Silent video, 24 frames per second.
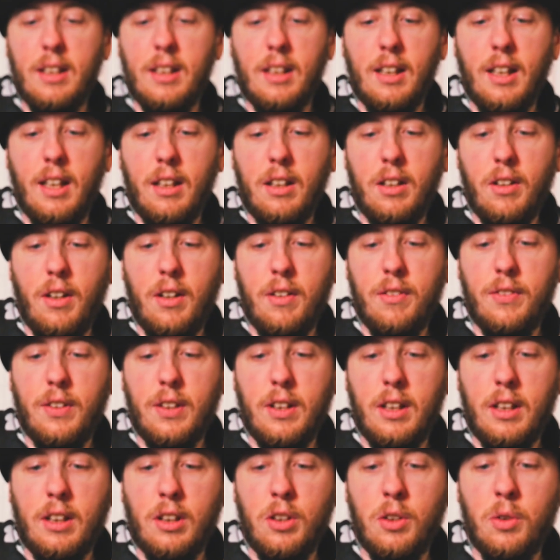Yeah, you know, I feel
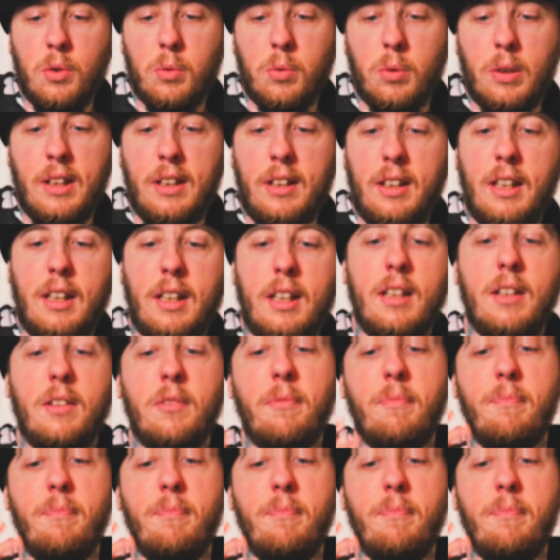like you really,